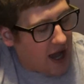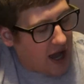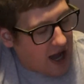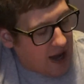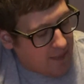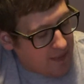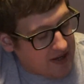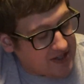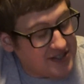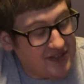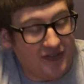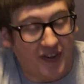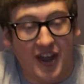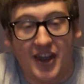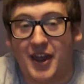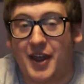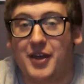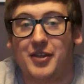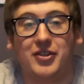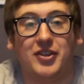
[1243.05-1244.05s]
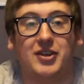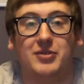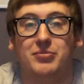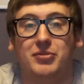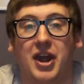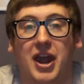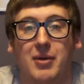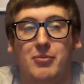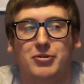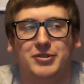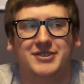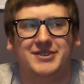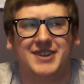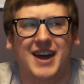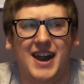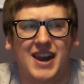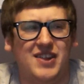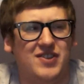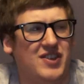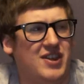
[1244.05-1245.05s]
Um, it's a Viking themed game, which is
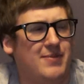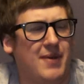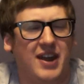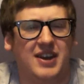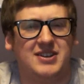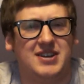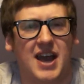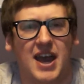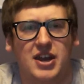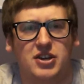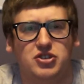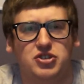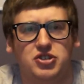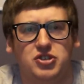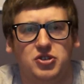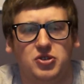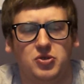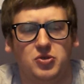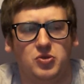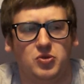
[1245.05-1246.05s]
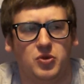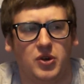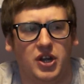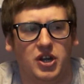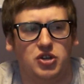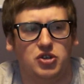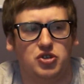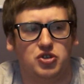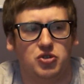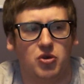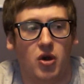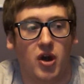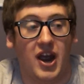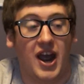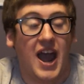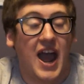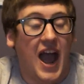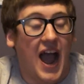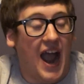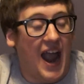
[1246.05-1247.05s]
not a theme I tend to enjoy.